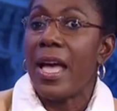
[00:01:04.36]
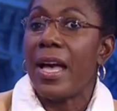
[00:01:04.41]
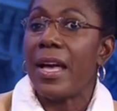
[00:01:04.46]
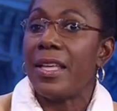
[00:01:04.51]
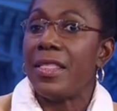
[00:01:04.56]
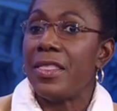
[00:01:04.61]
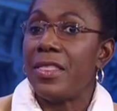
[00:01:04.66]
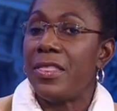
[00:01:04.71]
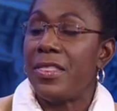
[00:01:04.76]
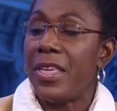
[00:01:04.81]

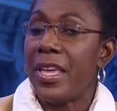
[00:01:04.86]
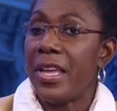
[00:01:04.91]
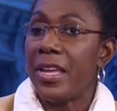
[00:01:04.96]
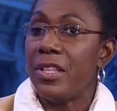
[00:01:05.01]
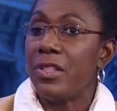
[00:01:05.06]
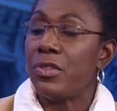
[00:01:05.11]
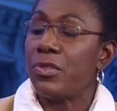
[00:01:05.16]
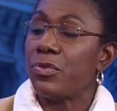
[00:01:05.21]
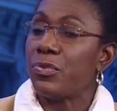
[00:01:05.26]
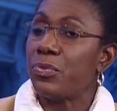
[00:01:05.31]
And
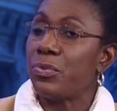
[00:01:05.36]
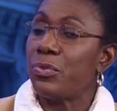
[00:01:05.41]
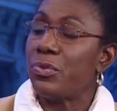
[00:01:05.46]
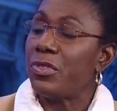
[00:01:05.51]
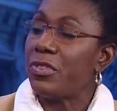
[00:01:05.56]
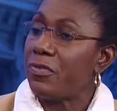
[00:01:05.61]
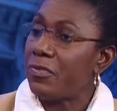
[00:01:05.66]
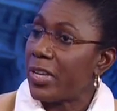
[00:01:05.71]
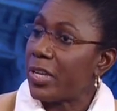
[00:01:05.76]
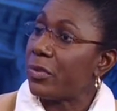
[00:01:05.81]
then through the
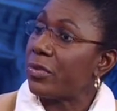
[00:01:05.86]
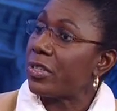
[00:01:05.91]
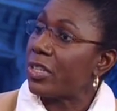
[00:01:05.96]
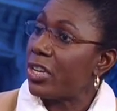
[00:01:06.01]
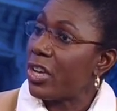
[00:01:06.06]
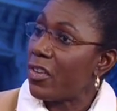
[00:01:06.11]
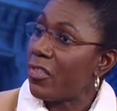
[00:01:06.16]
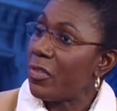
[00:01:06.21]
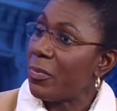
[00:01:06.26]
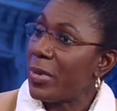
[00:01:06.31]
federal
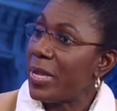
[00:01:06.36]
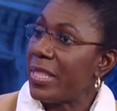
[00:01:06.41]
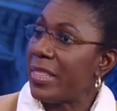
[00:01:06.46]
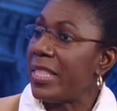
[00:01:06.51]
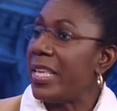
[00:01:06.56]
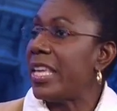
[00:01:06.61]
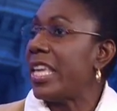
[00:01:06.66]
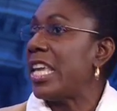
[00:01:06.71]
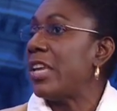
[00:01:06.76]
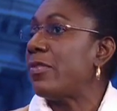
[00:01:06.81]
government,
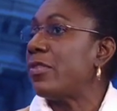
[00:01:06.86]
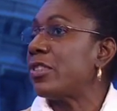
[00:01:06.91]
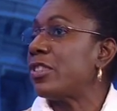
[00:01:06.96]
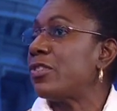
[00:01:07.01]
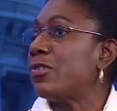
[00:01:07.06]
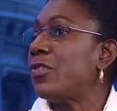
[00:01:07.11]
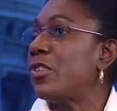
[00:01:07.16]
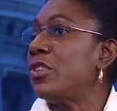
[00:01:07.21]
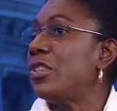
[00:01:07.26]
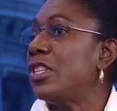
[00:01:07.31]
they gave us
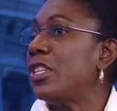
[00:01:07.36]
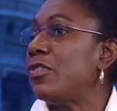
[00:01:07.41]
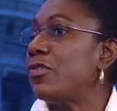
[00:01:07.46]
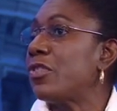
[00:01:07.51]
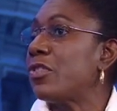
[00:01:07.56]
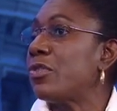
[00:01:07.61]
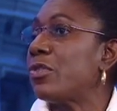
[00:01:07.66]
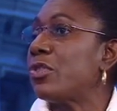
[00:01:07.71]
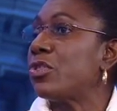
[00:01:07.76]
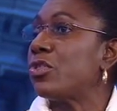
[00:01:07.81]
funding
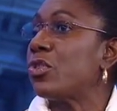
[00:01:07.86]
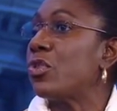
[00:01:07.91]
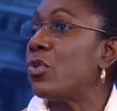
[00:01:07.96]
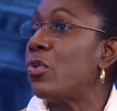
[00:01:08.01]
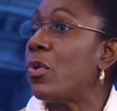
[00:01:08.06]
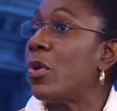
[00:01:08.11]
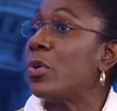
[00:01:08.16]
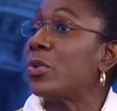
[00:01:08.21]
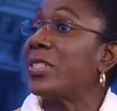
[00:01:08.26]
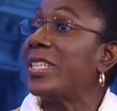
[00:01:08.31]
for us to
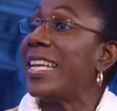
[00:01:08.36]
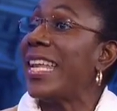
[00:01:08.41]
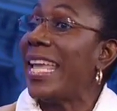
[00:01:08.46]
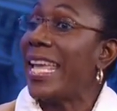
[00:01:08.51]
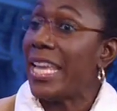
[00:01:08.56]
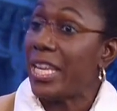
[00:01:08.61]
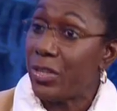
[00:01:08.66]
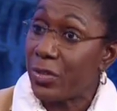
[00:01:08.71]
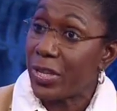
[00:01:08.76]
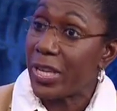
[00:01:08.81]
go out and
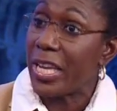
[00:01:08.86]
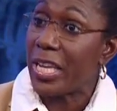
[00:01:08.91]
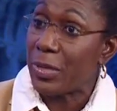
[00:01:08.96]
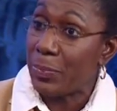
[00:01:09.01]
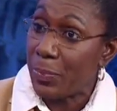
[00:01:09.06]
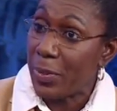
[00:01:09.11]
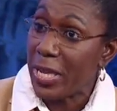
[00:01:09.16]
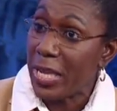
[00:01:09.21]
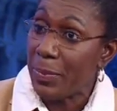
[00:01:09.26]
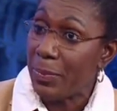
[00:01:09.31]
educate
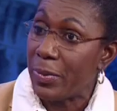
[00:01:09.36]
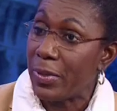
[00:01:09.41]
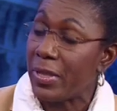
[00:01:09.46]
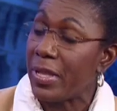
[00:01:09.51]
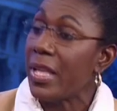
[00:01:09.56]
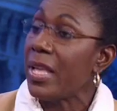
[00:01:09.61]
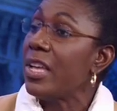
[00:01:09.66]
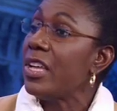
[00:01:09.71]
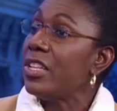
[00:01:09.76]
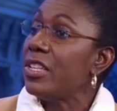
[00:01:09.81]
people,
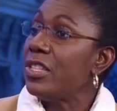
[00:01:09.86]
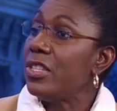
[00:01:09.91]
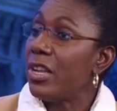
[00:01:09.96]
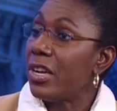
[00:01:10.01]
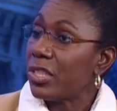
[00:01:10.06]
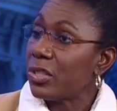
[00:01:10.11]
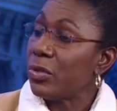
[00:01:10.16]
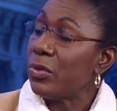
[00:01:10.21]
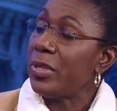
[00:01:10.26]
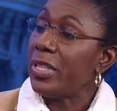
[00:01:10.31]

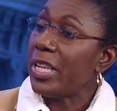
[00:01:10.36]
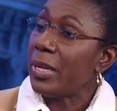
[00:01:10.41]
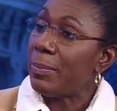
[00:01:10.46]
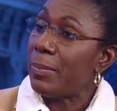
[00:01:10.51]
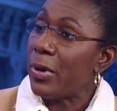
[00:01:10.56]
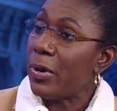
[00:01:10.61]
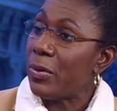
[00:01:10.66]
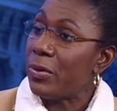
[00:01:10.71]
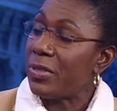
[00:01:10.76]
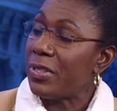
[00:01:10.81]
not only
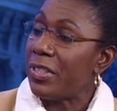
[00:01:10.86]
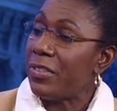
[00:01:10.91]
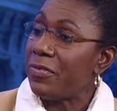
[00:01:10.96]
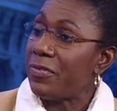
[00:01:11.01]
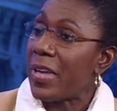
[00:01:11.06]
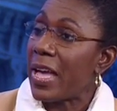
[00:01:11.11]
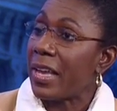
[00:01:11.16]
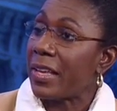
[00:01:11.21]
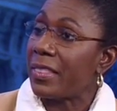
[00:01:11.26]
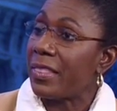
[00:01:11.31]
about the
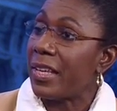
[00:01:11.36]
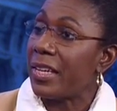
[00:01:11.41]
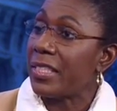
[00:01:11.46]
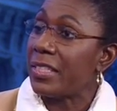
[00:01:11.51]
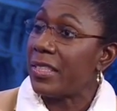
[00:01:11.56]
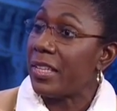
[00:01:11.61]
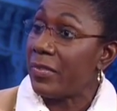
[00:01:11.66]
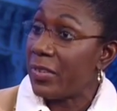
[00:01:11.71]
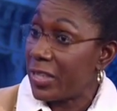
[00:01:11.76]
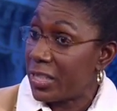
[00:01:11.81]
fact that
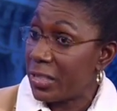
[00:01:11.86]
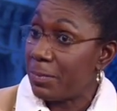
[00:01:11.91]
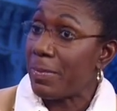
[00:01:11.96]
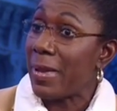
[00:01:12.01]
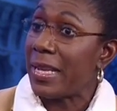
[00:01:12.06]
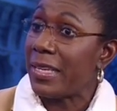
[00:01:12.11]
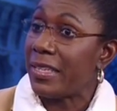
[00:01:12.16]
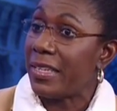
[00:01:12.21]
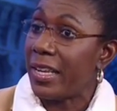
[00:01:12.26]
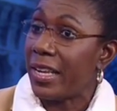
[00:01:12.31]
they've
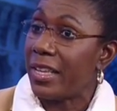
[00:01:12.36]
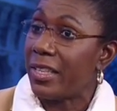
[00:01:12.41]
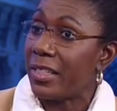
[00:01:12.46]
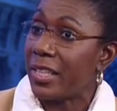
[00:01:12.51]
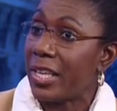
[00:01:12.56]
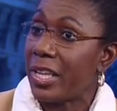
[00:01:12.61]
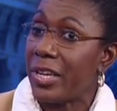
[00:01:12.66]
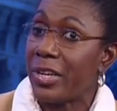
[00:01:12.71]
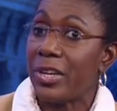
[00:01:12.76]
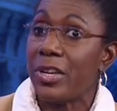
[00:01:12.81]
expanded
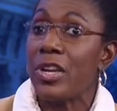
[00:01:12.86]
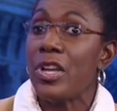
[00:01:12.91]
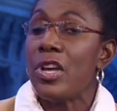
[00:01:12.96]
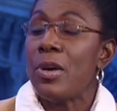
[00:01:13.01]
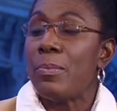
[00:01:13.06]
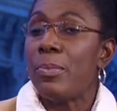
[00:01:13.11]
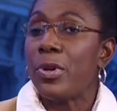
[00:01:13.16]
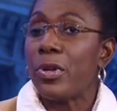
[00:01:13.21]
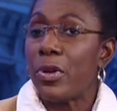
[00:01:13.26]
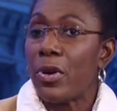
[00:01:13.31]
healthcare,
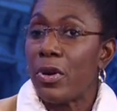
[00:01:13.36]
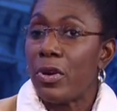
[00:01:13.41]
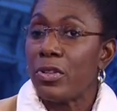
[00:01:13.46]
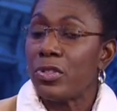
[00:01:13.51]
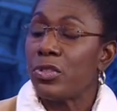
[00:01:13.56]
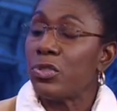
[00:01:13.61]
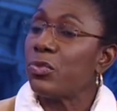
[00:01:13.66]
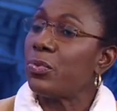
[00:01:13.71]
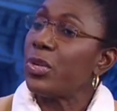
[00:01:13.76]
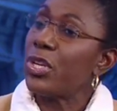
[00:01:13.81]
but
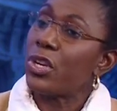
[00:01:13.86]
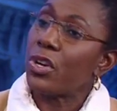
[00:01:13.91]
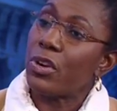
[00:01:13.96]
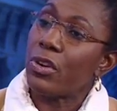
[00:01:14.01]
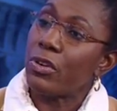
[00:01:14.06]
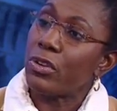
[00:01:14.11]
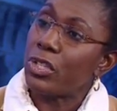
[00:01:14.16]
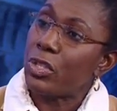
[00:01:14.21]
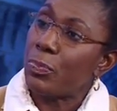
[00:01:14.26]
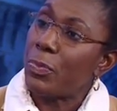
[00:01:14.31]
also to
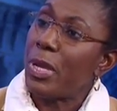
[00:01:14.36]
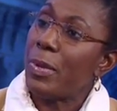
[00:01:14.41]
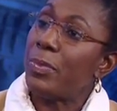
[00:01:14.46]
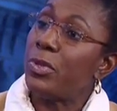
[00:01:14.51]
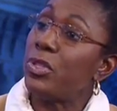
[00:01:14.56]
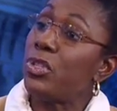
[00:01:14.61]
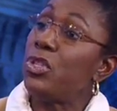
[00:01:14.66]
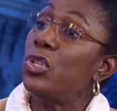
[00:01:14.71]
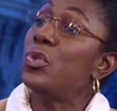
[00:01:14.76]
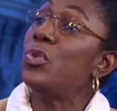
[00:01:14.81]
encourage people
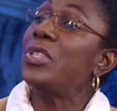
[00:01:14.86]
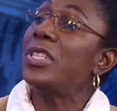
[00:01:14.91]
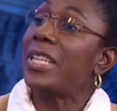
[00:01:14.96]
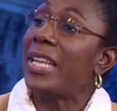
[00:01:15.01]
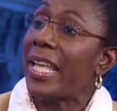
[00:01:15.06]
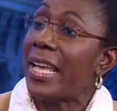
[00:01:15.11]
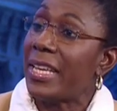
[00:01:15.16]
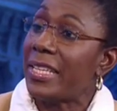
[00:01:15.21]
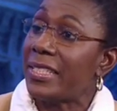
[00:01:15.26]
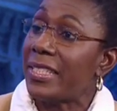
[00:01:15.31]
to
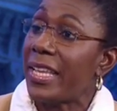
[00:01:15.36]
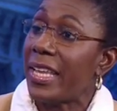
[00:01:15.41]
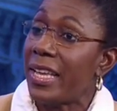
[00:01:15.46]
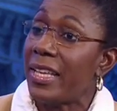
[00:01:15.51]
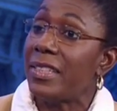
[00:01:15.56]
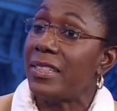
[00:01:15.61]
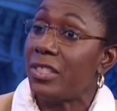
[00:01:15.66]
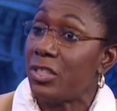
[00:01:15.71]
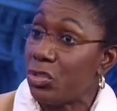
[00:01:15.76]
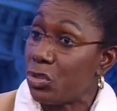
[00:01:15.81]
utilize the
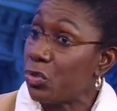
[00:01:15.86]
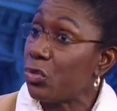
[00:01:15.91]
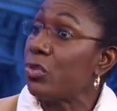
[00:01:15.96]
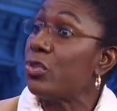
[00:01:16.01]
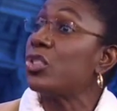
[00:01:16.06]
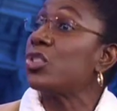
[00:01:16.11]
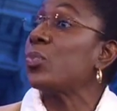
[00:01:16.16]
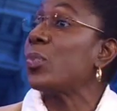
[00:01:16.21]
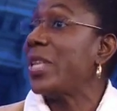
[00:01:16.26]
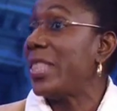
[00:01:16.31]
health
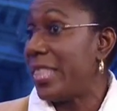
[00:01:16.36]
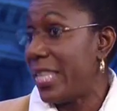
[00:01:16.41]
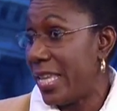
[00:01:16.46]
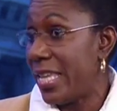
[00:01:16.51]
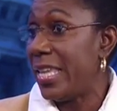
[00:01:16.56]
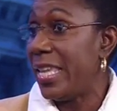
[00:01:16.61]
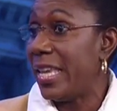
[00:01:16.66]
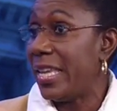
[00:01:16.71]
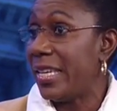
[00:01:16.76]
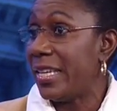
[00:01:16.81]
insurance when they
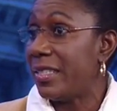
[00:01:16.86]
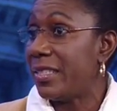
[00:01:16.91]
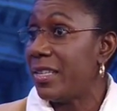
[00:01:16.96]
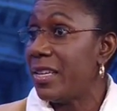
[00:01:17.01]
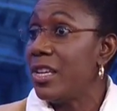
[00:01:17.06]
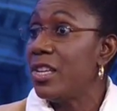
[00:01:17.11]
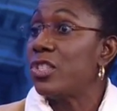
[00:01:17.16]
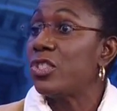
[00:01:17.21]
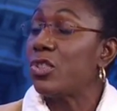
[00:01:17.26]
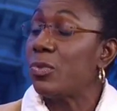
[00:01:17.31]
get it.
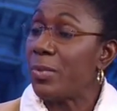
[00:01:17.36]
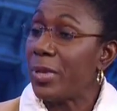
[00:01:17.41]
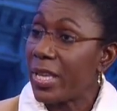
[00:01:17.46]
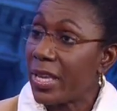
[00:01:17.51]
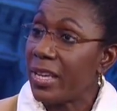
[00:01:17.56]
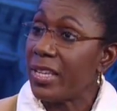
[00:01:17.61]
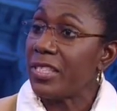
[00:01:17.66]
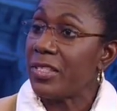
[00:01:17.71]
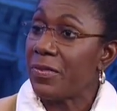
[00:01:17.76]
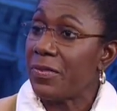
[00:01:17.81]
So
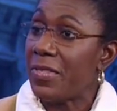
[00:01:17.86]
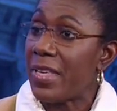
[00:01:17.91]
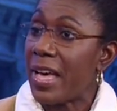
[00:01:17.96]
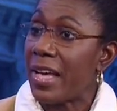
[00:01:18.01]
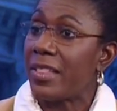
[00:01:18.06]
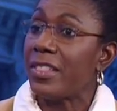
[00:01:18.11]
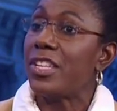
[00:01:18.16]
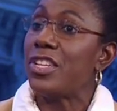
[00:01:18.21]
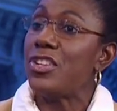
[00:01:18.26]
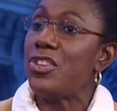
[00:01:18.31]
because of
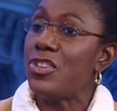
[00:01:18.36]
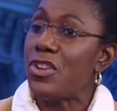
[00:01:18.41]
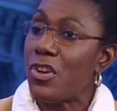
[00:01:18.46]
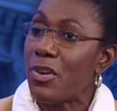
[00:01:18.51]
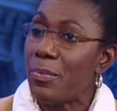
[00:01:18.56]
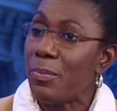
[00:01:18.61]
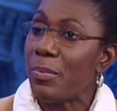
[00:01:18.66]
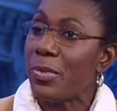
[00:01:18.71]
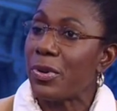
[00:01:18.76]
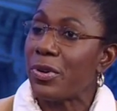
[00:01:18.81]
that, the
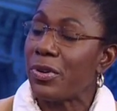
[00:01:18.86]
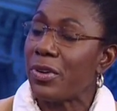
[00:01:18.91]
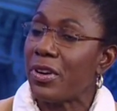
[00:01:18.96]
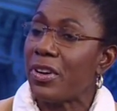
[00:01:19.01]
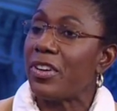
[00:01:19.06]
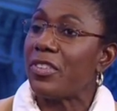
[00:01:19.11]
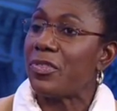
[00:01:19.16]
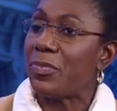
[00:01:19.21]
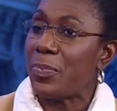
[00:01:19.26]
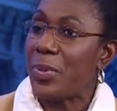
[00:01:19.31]
number
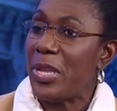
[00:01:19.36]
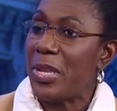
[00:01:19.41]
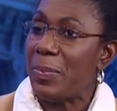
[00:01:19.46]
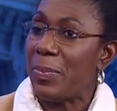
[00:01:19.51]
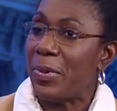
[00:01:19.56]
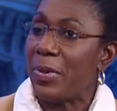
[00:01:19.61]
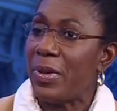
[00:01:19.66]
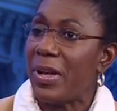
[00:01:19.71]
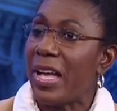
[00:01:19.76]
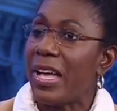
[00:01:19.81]
of
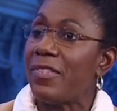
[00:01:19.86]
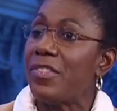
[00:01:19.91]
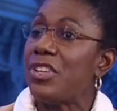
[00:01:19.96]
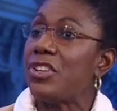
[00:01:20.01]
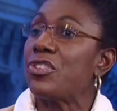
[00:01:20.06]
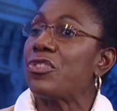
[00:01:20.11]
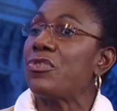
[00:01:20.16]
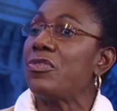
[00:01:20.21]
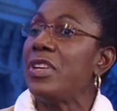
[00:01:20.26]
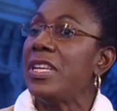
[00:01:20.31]
people have
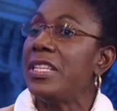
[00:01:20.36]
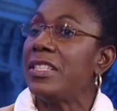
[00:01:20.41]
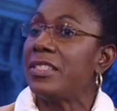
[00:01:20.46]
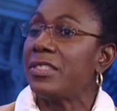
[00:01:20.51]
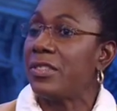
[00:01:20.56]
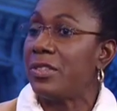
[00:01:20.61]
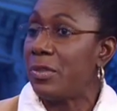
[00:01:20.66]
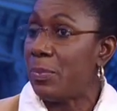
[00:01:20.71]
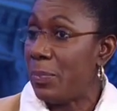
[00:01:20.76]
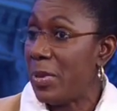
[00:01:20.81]
increased
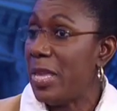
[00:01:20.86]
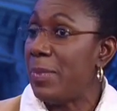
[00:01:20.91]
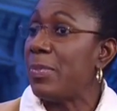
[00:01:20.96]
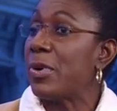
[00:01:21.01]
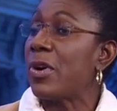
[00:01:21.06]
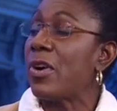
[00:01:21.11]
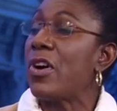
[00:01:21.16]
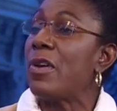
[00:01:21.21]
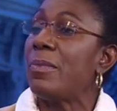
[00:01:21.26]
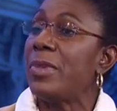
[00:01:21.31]
to the people
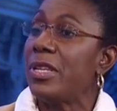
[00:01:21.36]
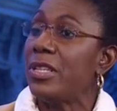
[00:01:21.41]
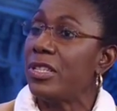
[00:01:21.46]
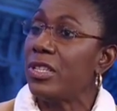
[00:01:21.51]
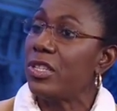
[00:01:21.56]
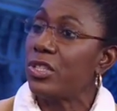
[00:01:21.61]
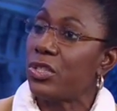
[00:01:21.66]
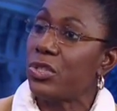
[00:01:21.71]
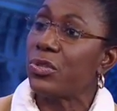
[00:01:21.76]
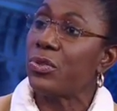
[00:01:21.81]
coming
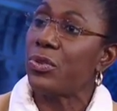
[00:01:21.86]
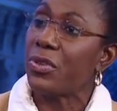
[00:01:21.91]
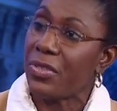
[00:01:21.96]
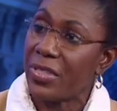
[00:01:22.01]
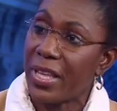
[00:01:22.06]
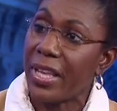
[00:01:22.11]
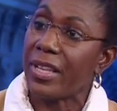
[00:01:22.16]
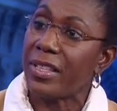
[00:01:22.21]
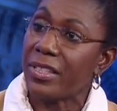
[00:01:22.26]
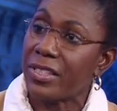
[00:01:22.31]
to the
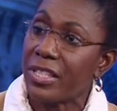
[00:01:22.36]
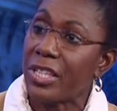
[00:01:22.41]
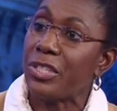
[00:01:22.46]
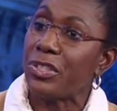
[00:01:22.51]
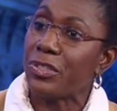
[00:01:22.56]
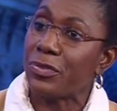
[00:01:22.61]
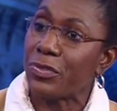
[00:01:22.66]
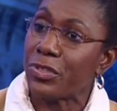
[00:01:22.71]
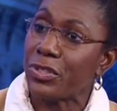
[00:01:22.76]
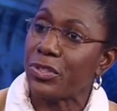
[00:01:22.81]
health
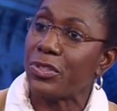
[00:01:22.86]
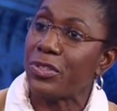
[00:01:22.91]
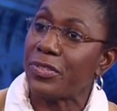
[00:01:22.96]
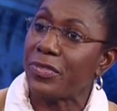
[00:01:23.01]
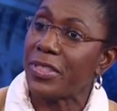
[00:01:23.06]
center for service.